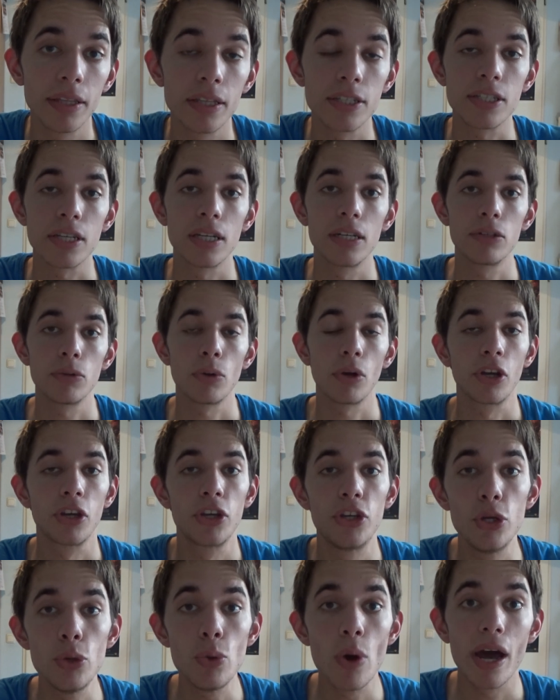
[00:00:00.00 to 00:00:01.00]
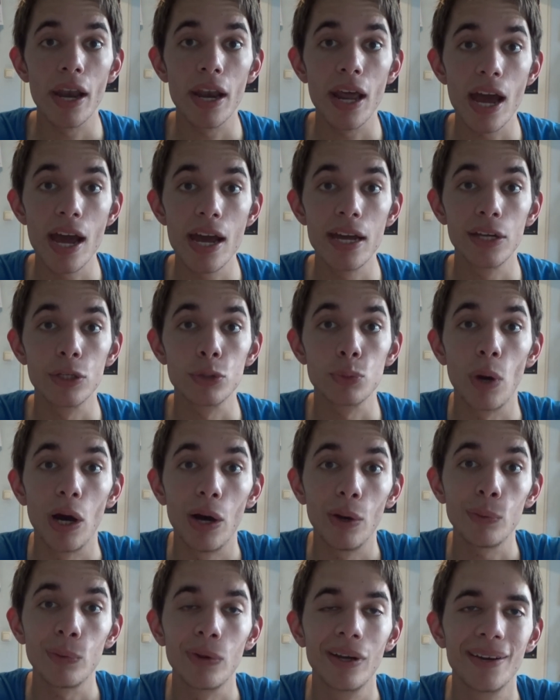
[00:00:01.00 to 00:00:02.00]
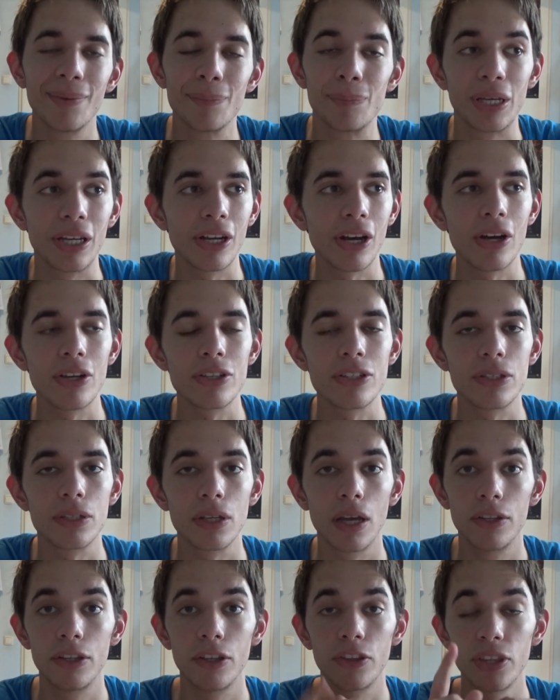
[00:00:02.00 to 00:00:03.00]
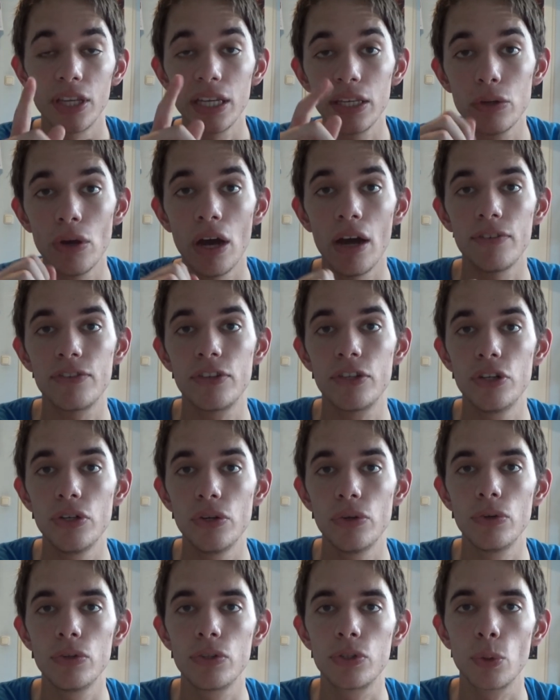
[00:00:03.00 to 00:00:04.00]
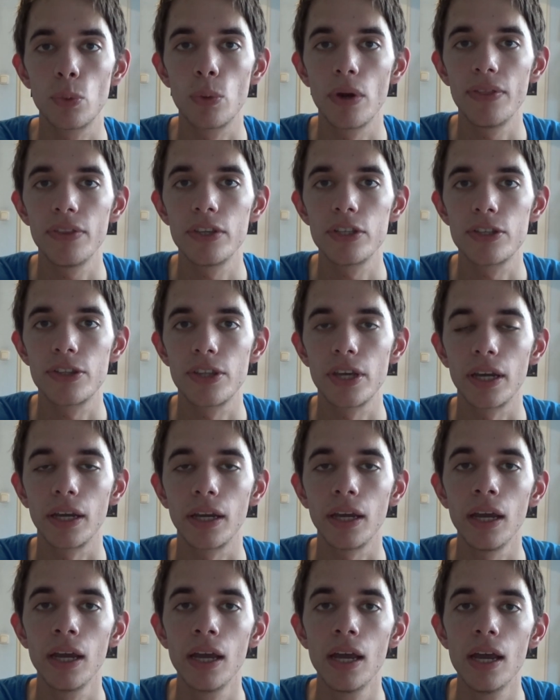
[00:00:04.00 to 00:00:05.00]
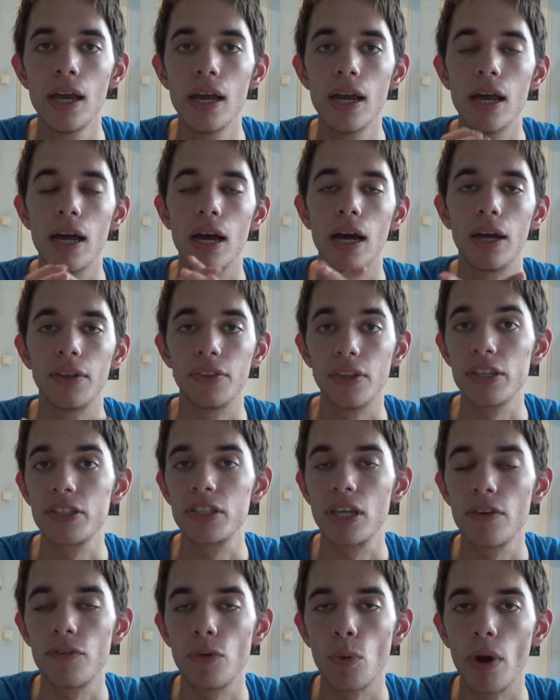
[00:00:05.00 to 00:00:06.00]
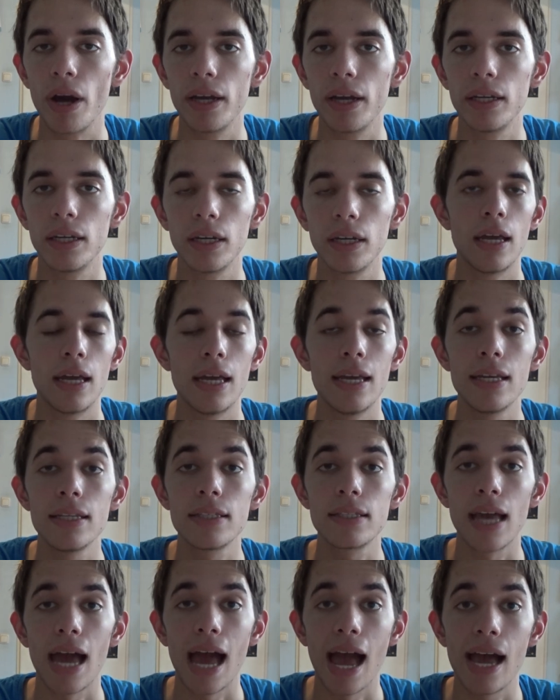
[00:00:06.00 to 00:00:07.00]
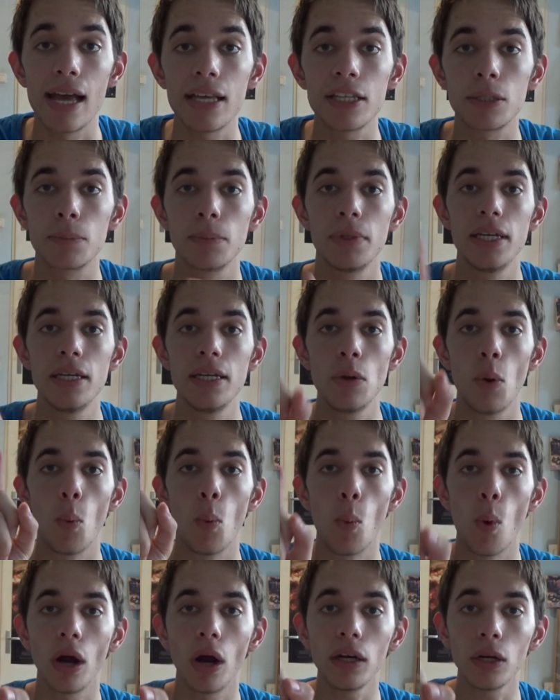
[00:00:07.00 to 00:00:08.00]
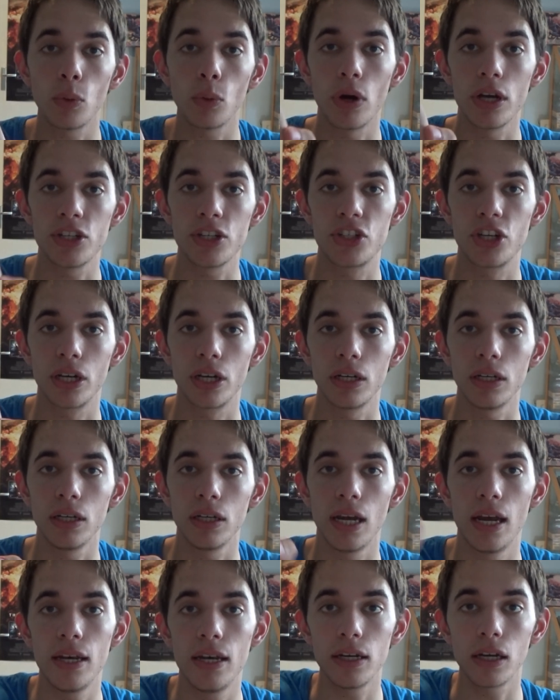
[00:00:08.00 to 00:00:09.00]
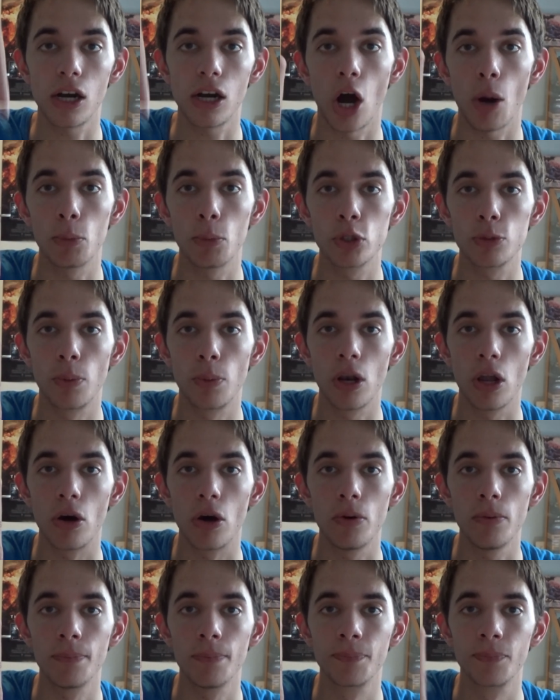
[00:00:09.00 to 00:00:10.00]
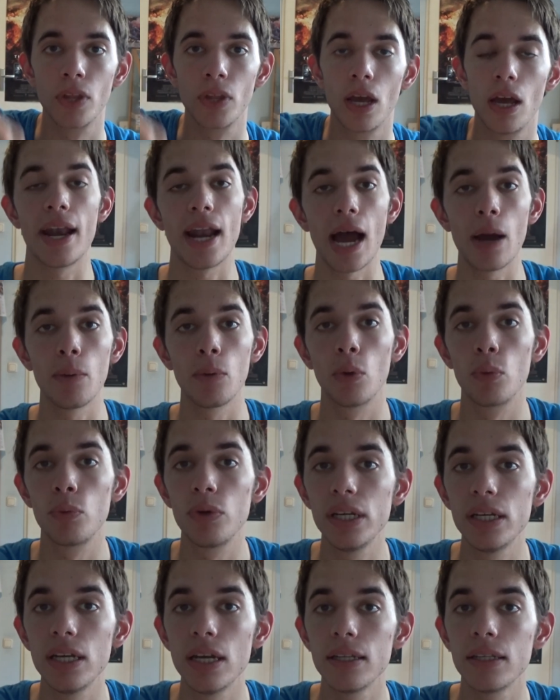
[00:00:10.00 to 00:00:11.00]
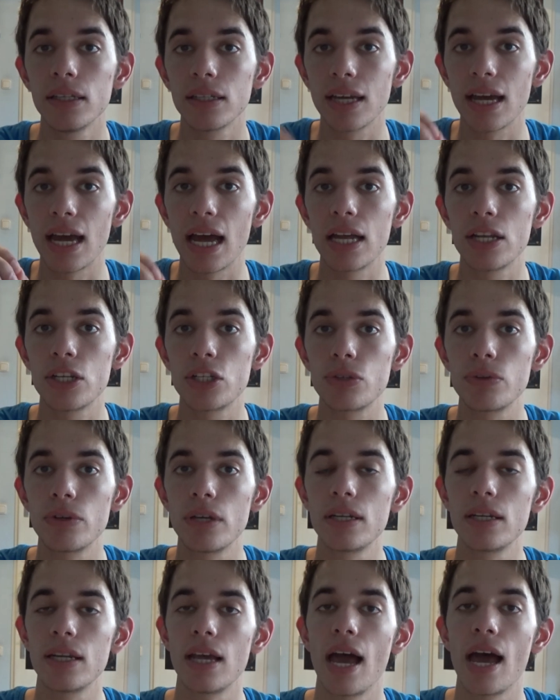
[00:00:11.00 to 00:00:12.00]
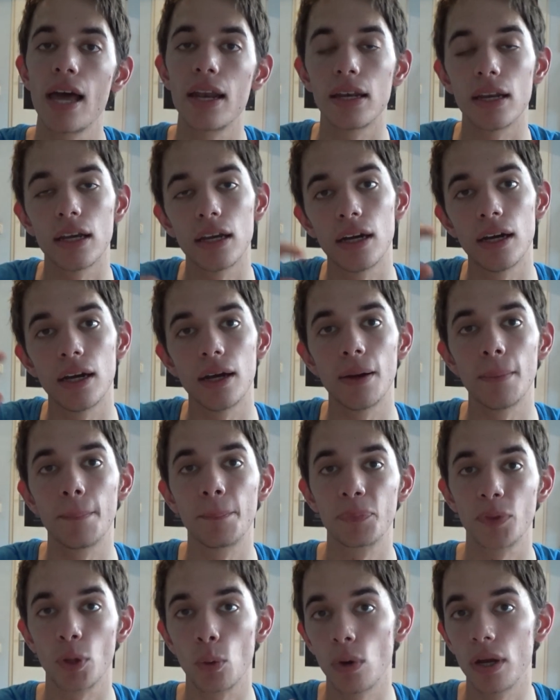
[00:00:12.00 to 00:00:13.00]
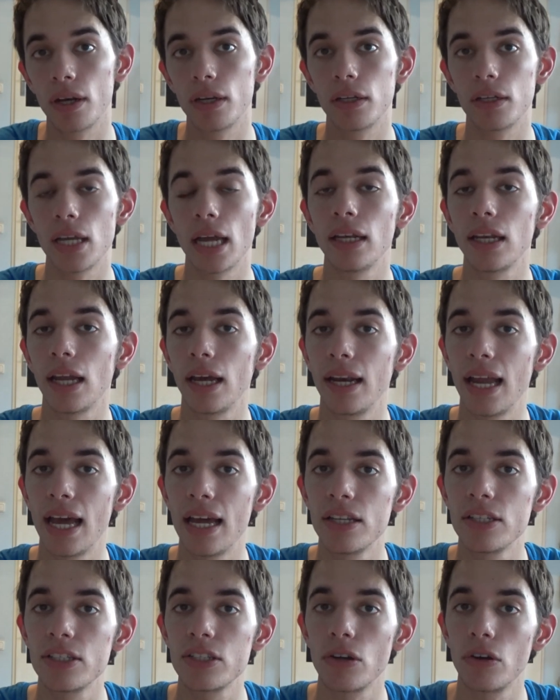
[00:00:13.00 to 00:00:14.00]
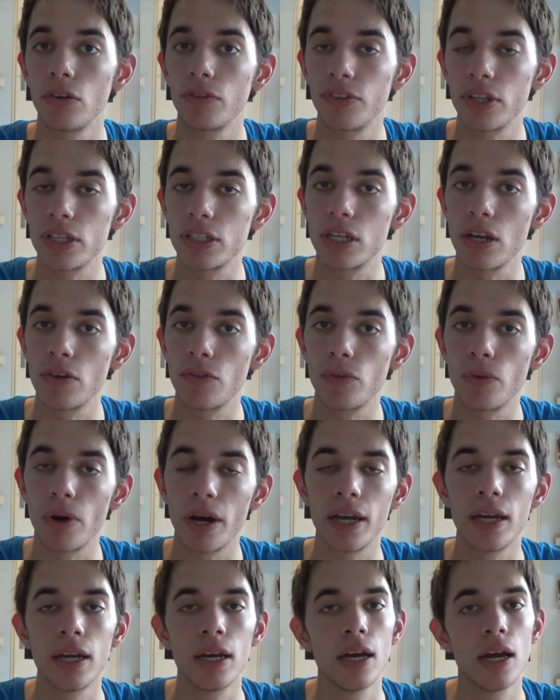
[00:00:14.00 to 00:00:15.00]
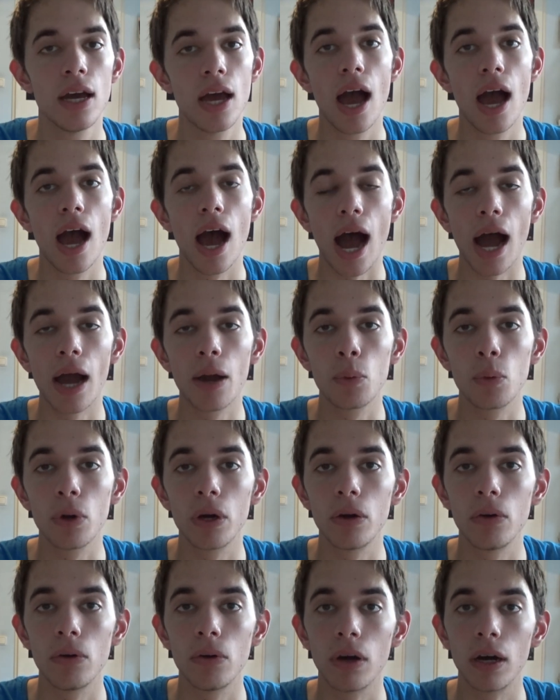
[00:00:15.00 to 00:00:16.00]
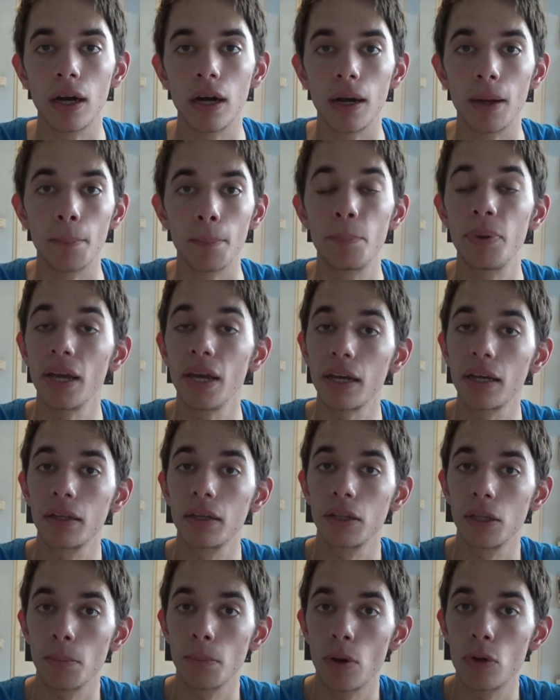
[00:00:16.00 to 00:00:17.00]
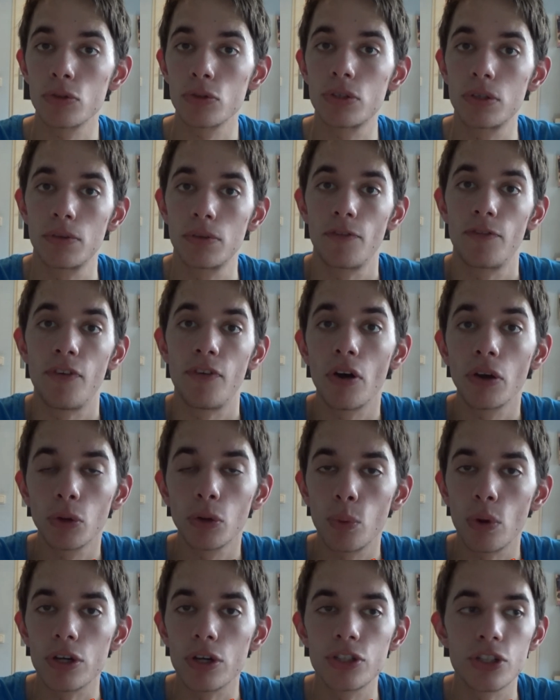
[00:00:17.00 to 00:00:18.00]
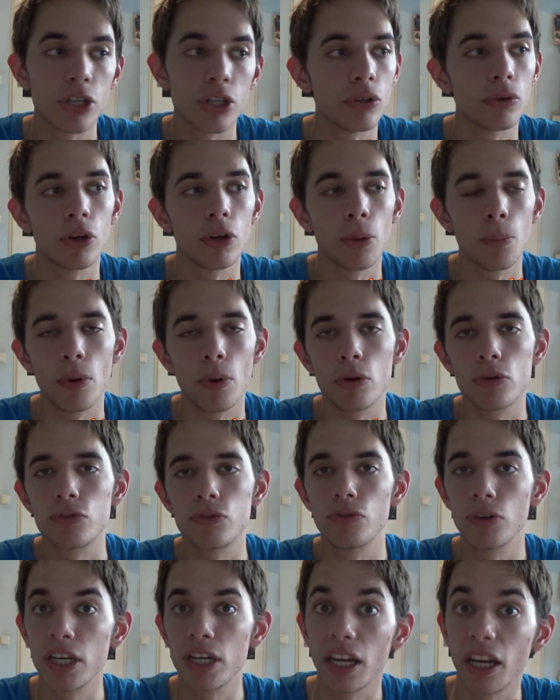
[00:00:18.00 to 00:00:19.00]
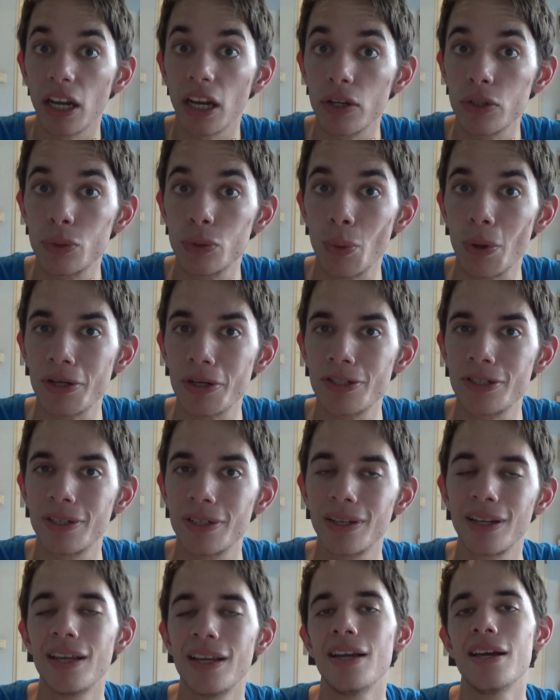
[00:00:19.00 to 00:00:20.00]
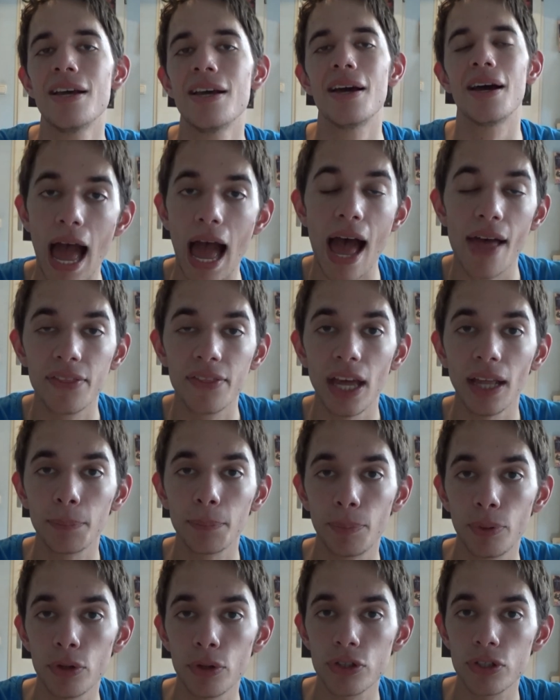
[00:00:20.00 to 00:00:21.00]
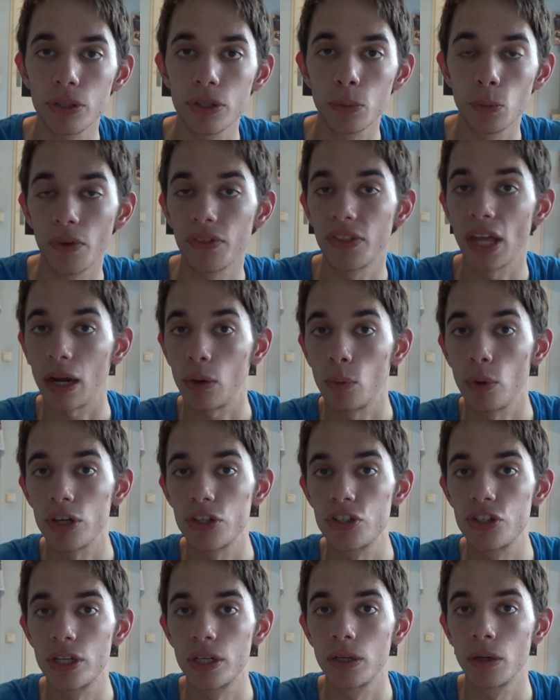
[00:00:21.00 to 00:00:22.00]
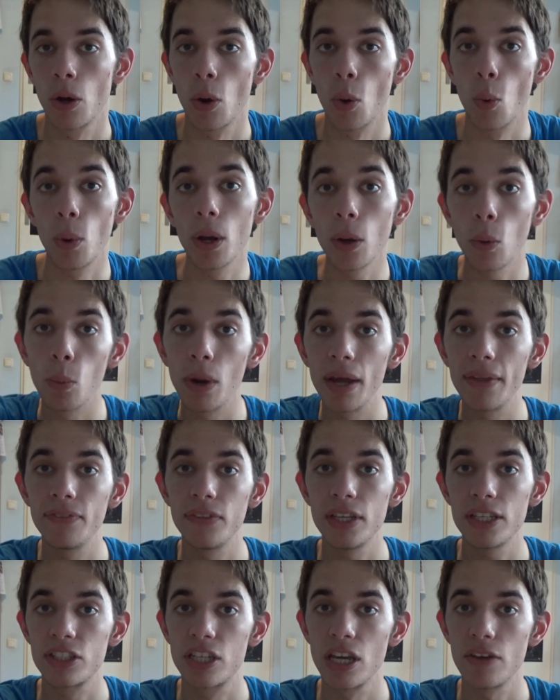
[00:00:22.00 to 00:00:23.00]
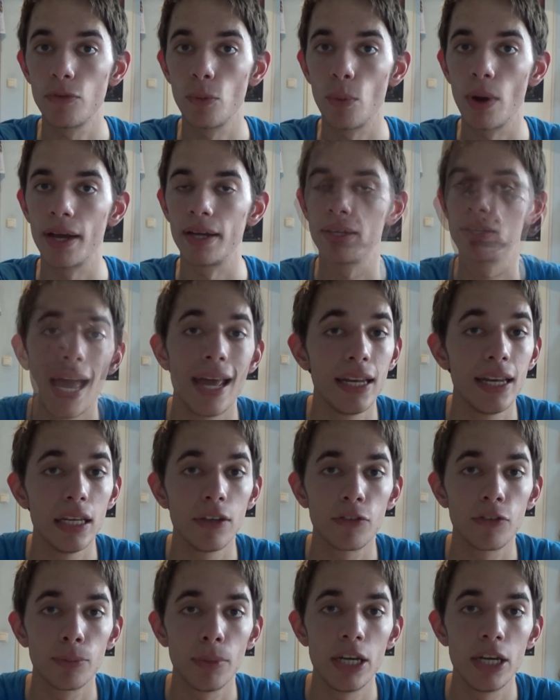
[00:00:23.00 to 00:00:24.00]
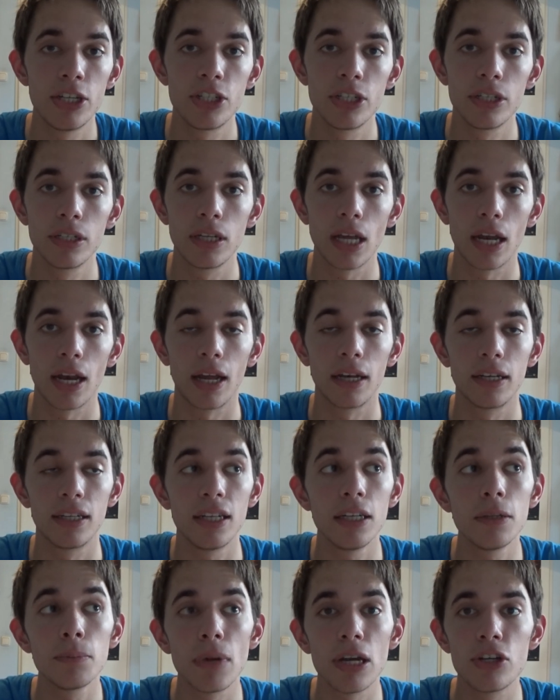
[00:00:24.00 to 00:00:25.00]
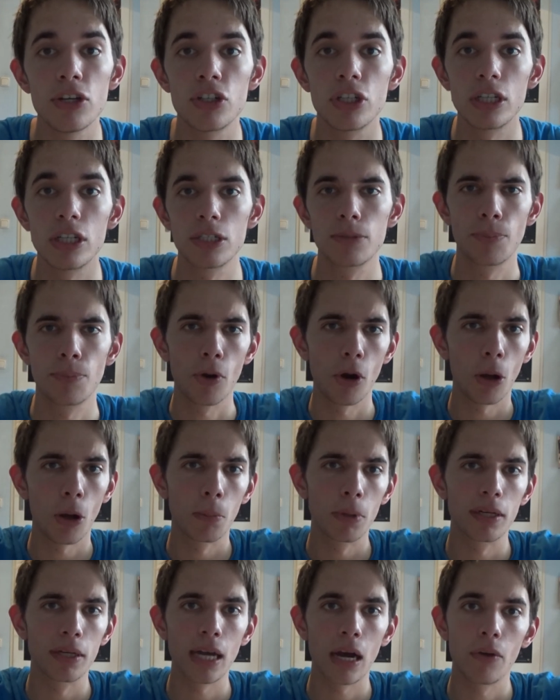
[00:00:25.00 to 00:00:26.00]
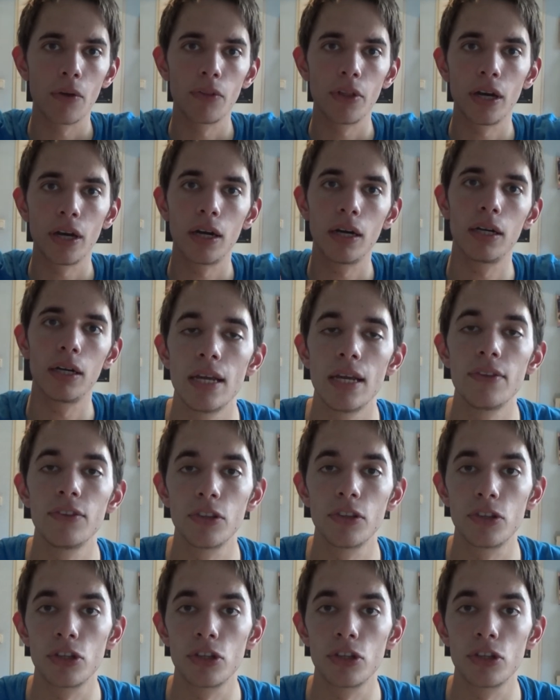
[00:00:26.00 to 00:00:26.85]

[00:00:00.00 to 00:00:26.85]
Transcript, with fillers: this into a Q&A as well, because the thing you have to do to win this thing, this giveaway, is ask me one question in the comments below, and I will read it, answer it, and when the deadline ends of this giveaway, I will pick the most fun question or the most ridiculous question, and that person with that question will win this giveaway. Any information that I didn't mention is probably down there in the